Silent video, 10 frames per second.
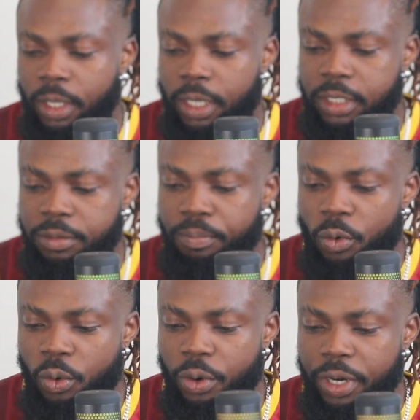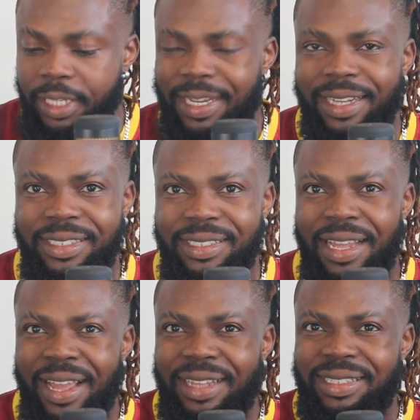It's more. It
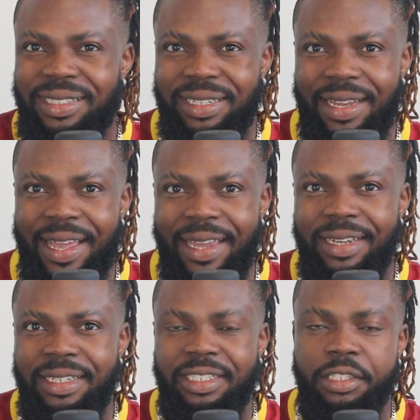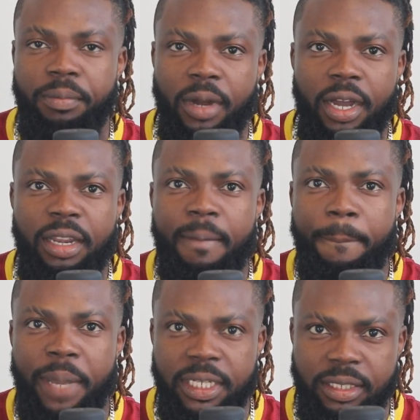has slightly smaller
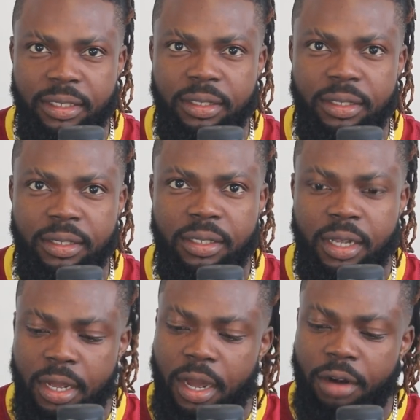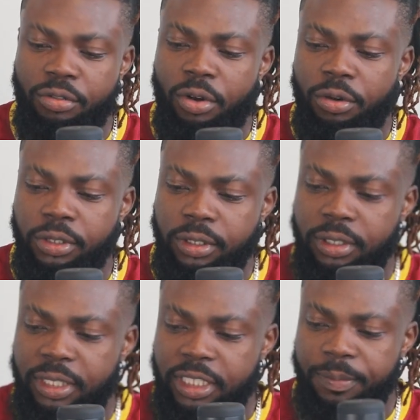bezels
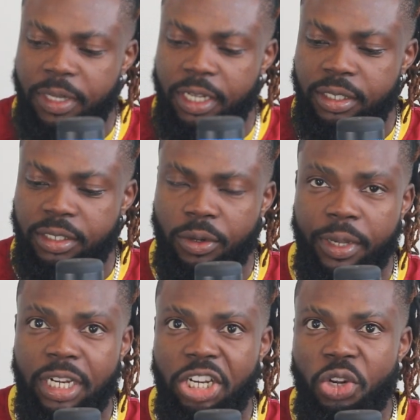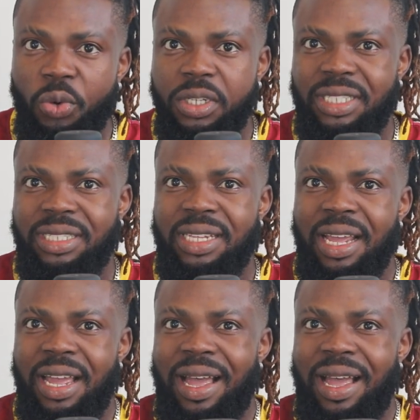around the display, so it looks